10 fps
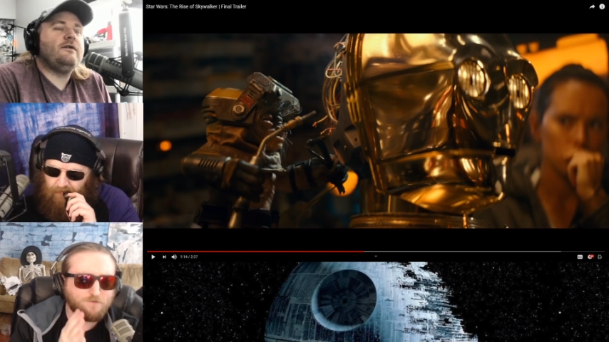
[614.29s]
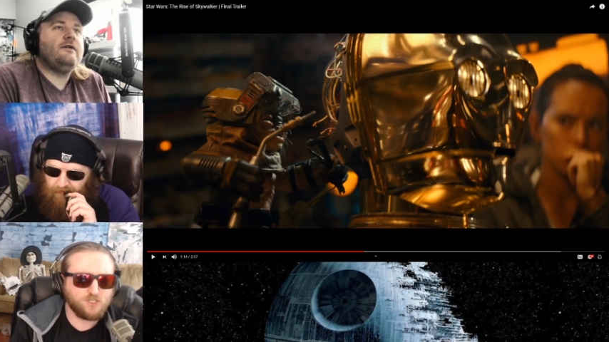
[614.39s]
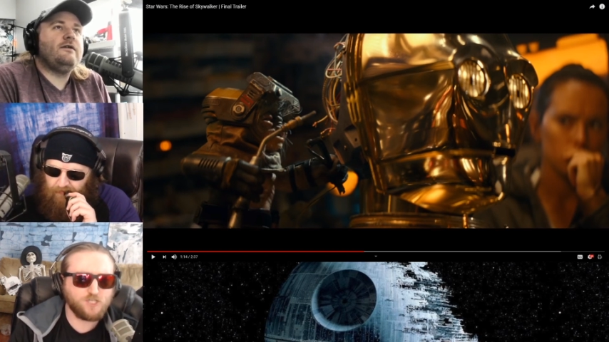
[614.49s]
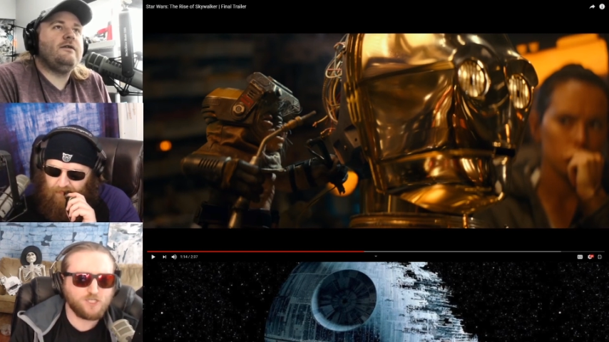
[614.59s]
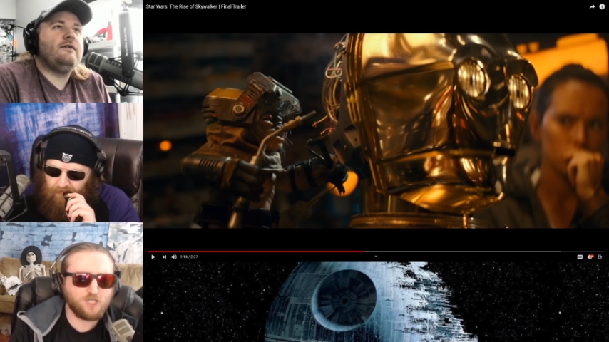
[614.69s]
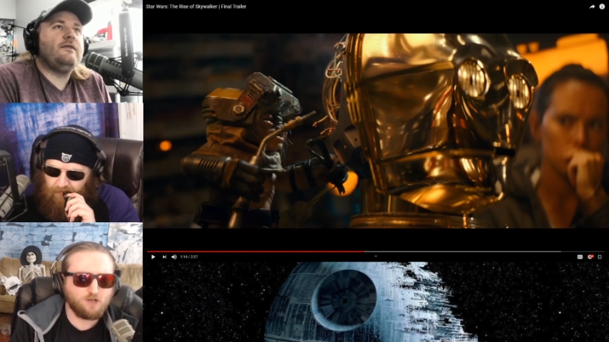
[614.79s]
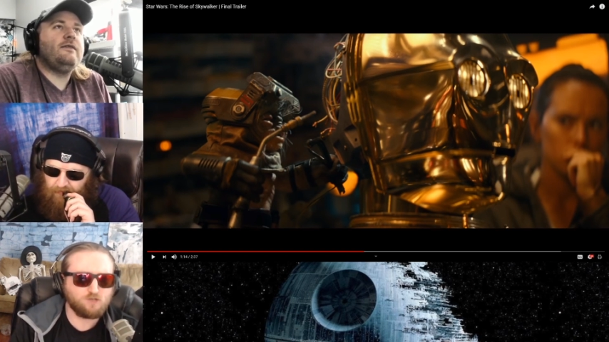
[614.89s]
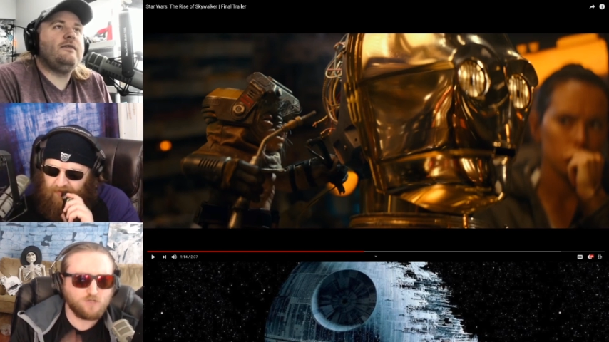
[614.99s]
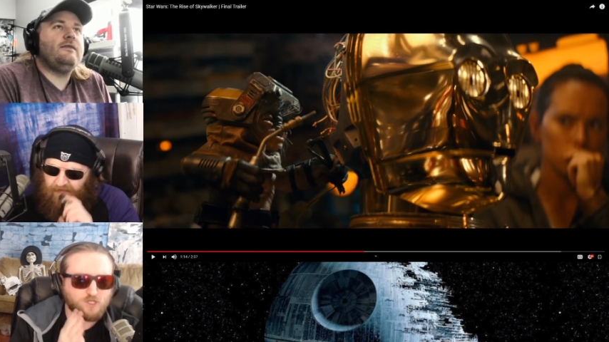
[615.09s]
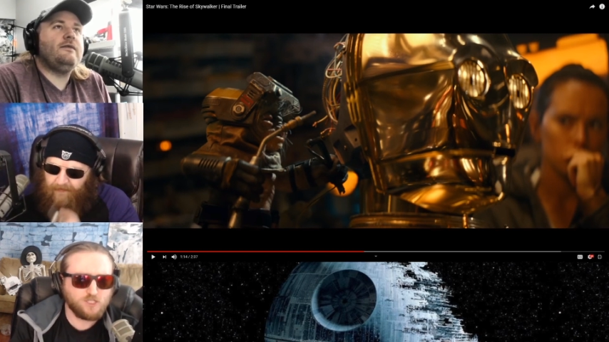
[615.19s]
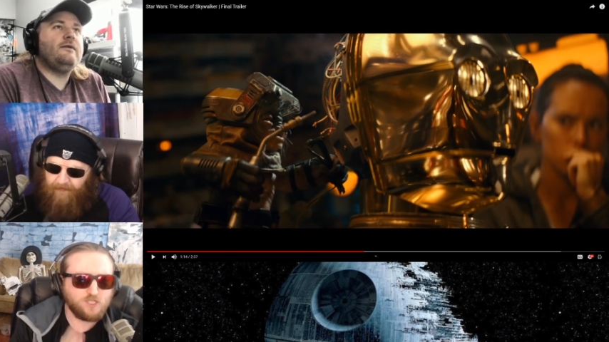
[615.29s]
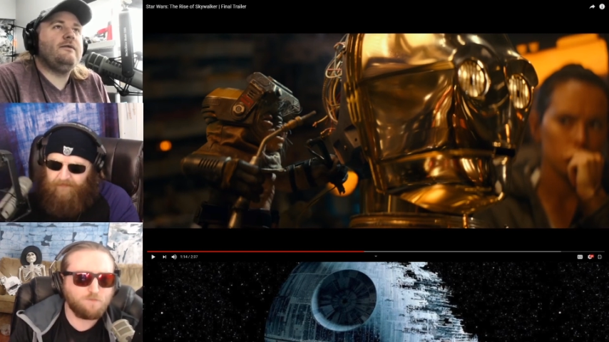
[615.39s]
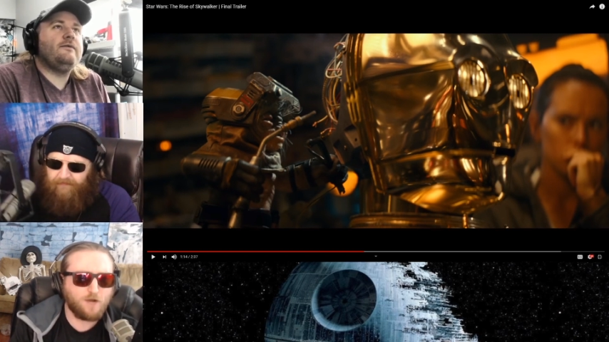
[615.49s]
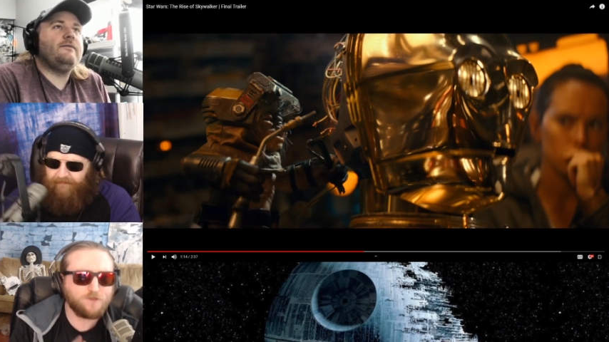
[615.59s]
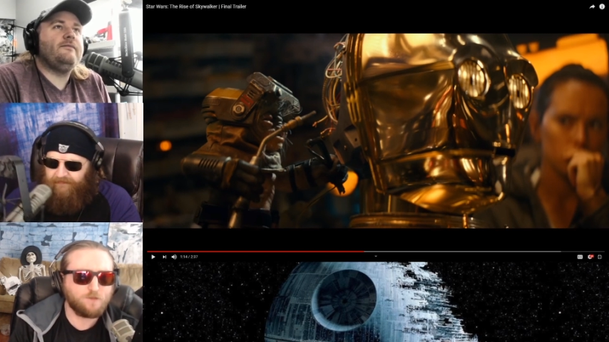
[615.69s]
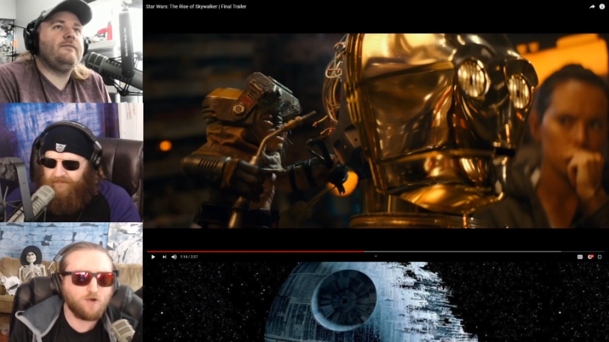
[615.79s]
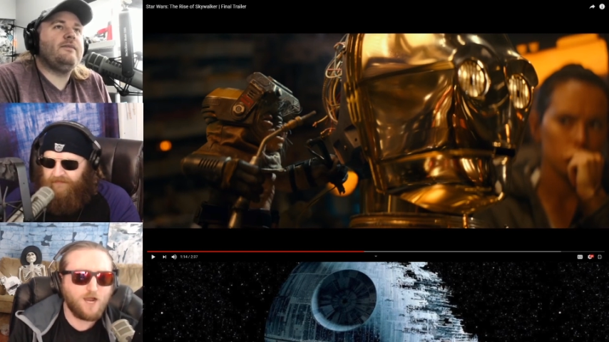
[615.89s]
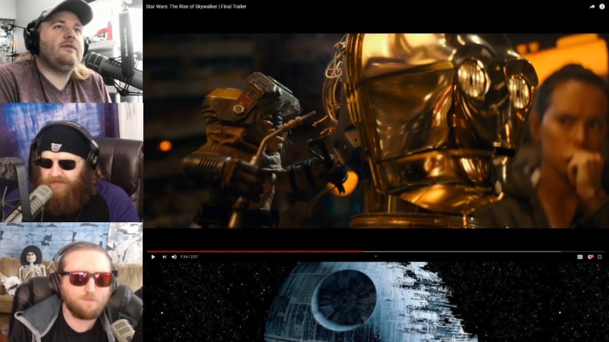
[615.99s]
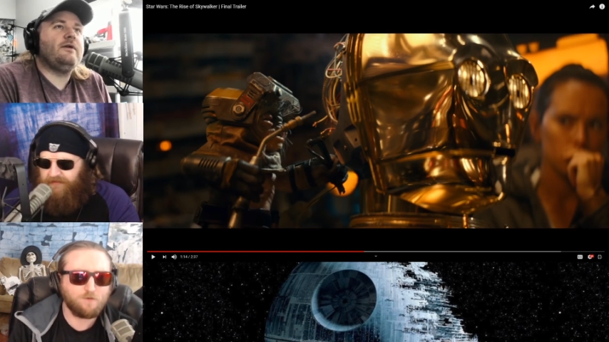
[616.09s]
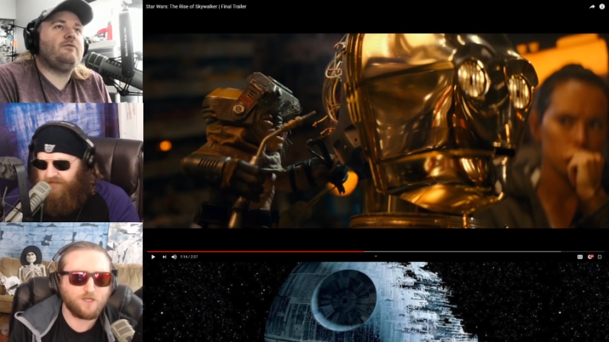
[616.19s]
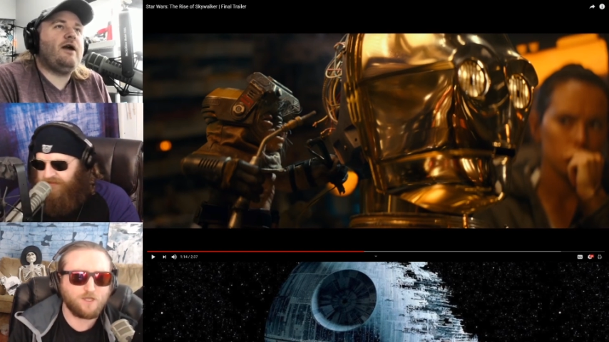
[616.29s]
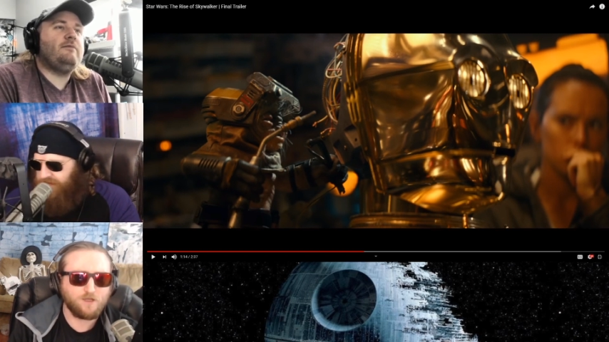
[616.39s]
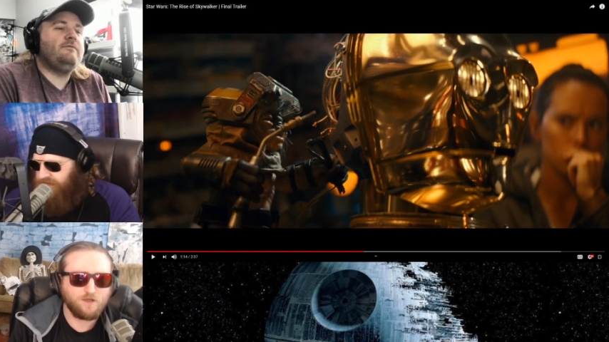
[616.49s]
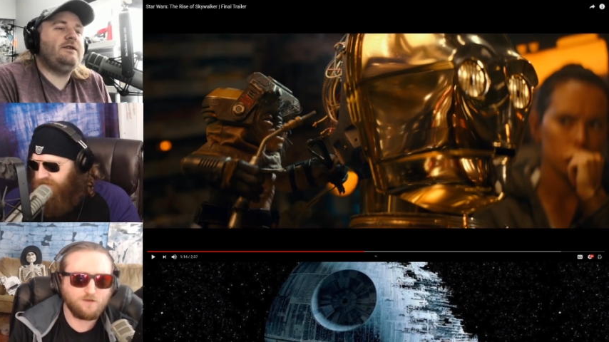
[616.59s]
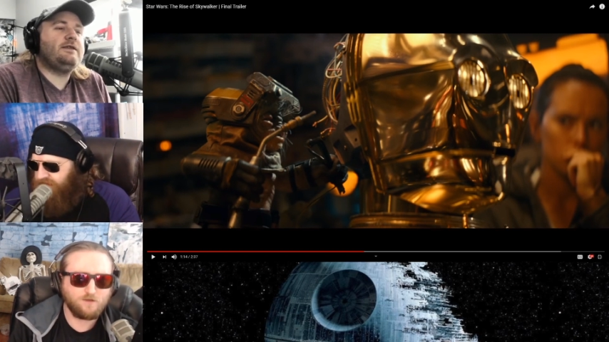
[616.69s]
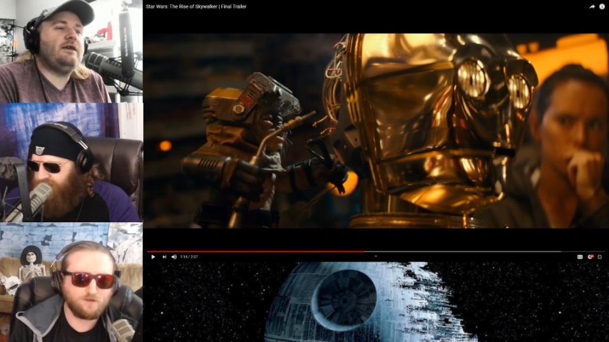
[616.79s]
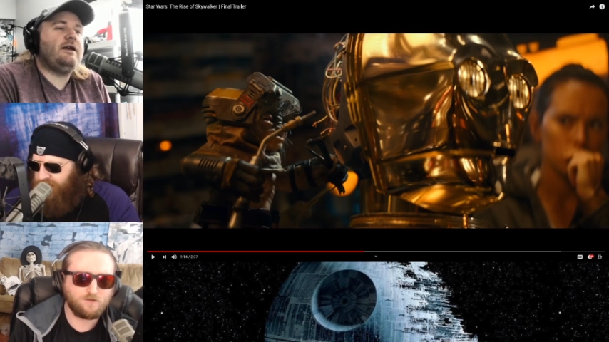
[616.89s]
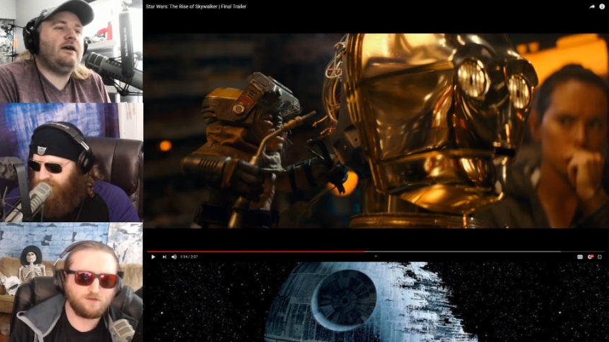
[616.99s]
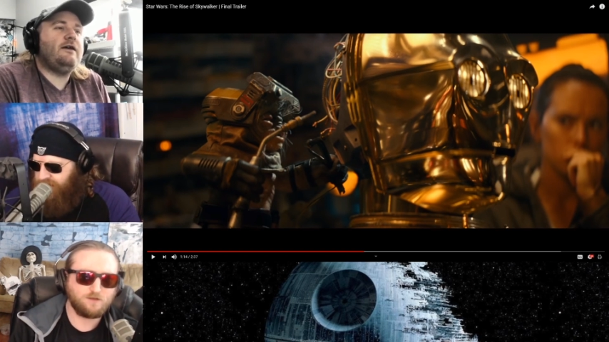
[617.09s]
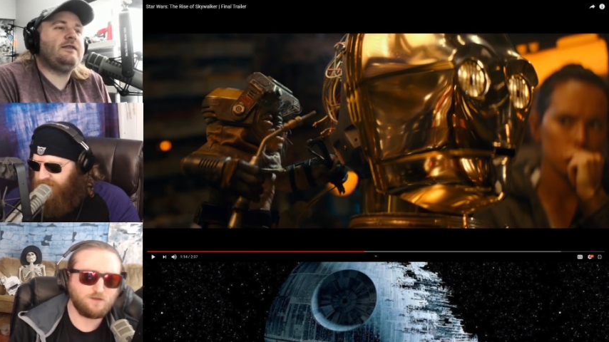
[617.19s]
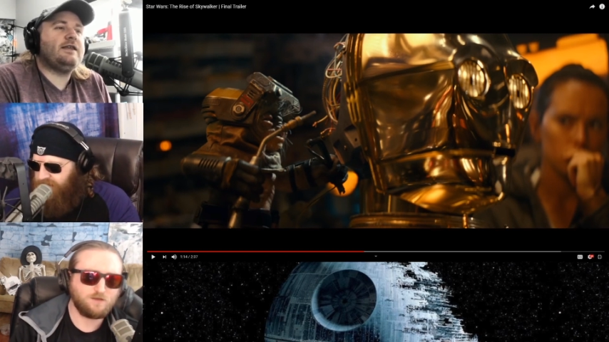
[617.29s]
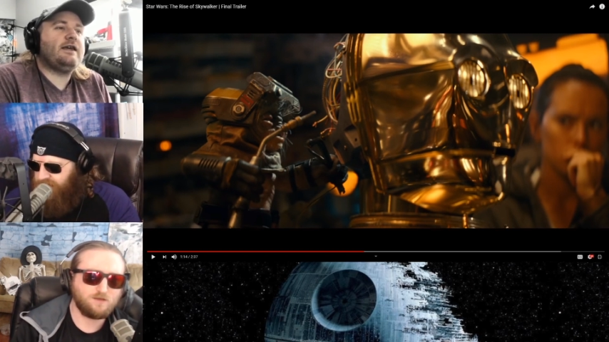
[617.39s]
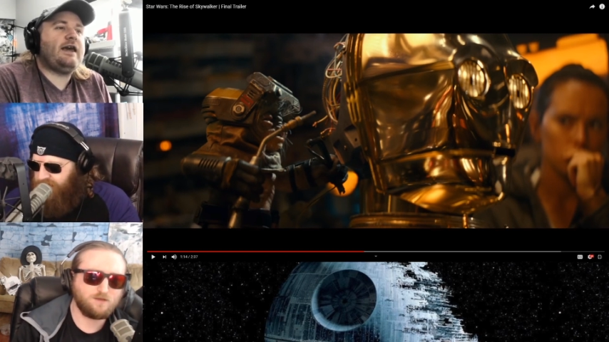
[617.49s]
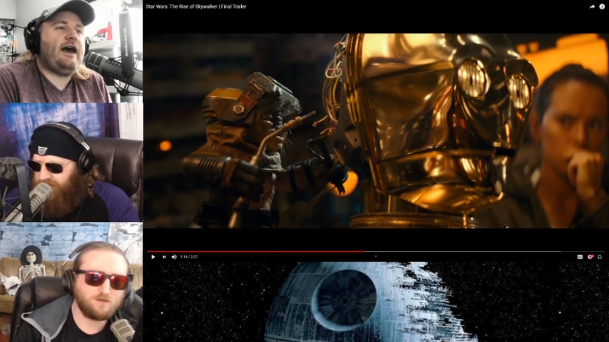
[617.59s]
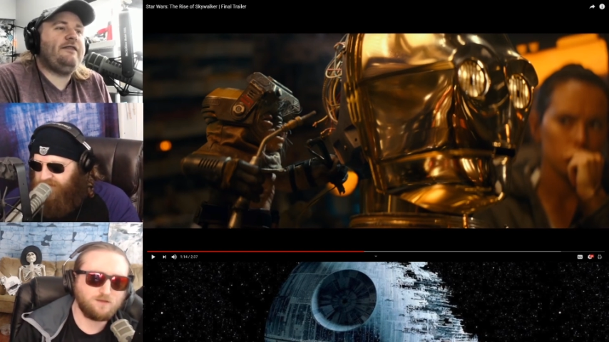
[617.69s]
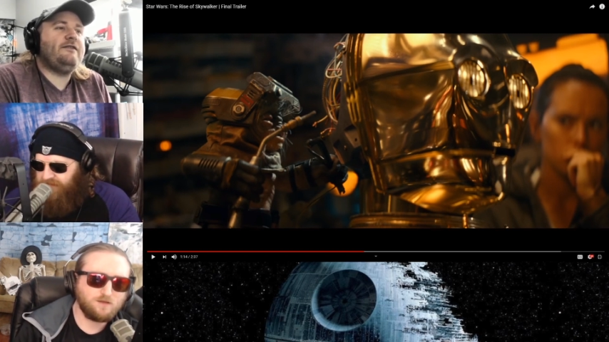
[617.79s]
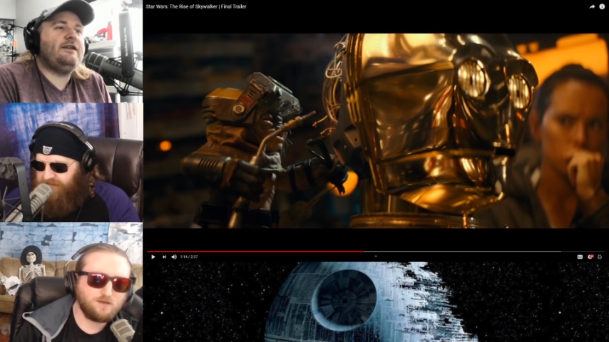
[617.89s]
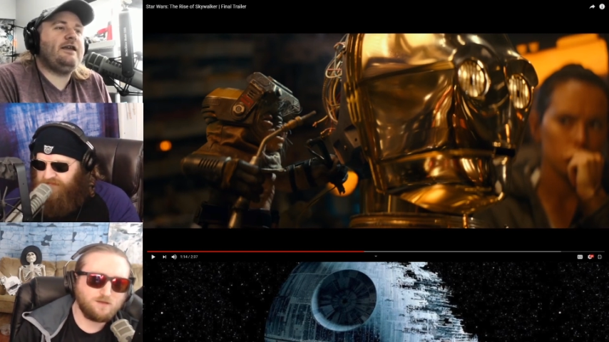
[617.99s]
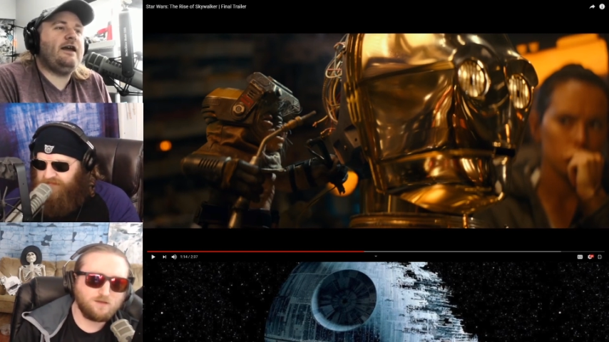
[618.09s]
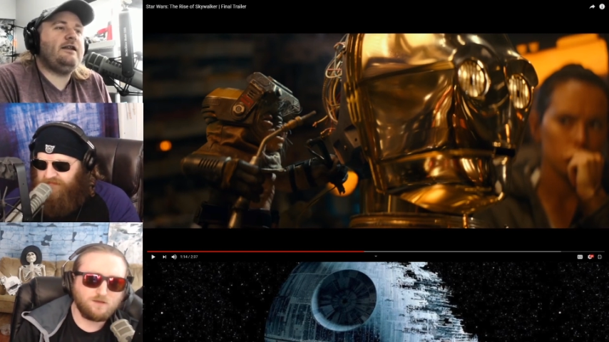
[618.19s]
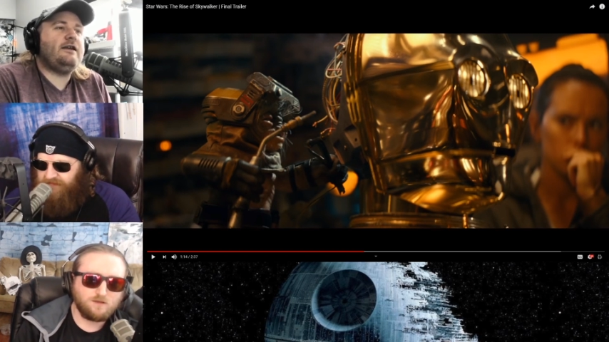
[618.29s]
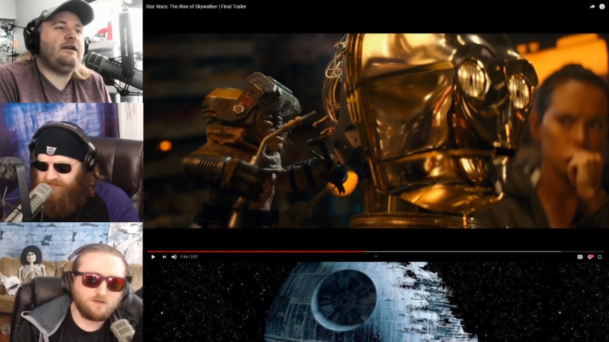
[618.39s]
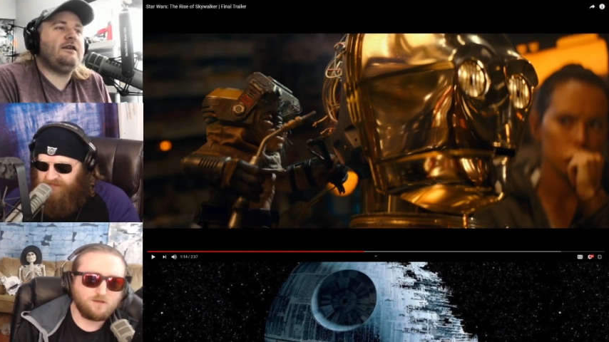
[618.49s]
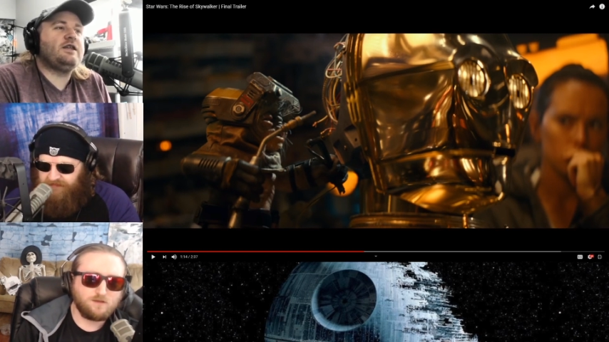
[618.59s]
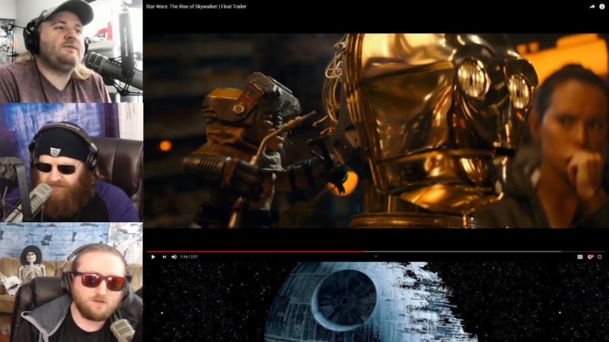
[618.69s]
Speaker 1: six years when Disney bought the property. The problem
Speaker 2: is that uh, it's like Kathleen Kennedy is